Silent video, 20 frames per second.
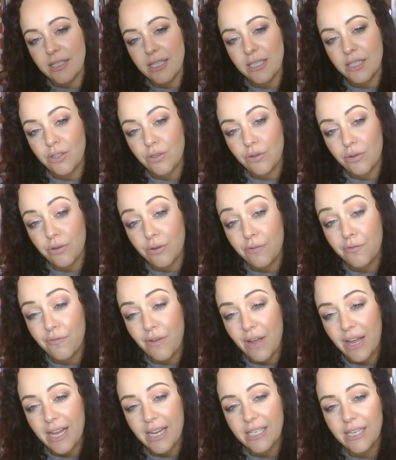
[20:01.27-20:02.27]
that did sort of
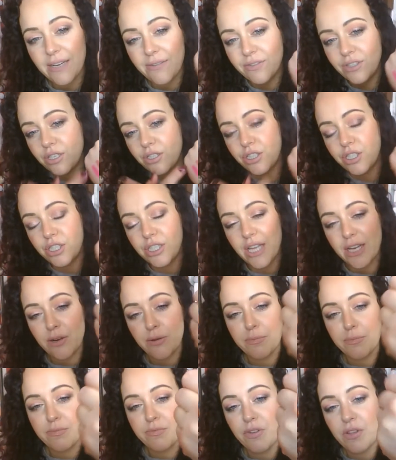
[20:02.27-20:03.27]
fade, and I've touched that
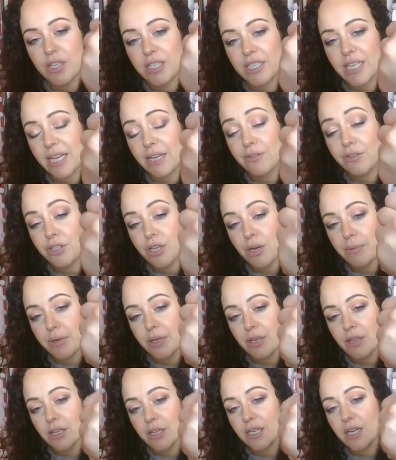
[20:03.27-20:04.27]
up for the sake of
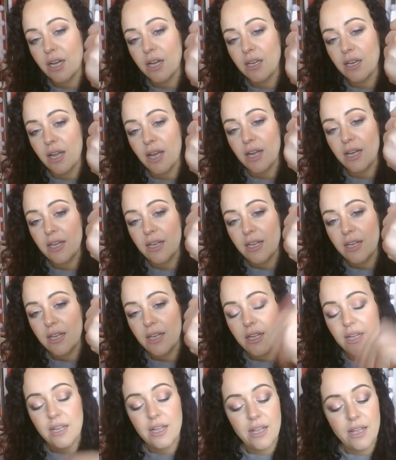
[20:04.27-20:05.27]
showing you the colour.
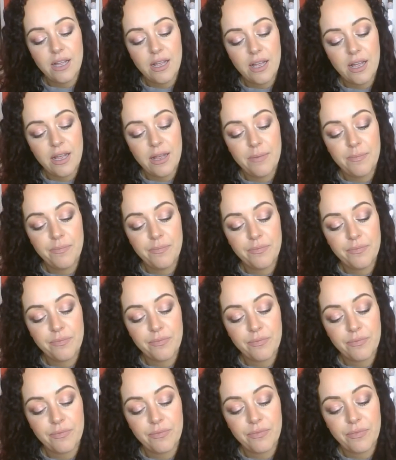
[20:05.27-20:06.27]

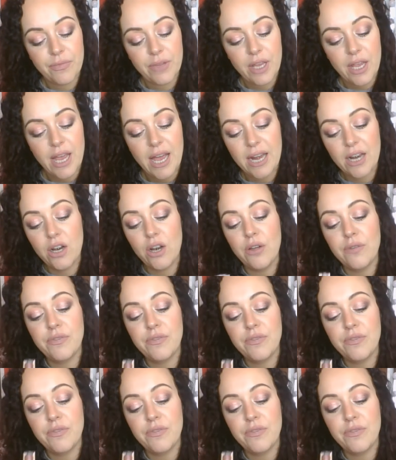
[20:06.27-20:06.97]
And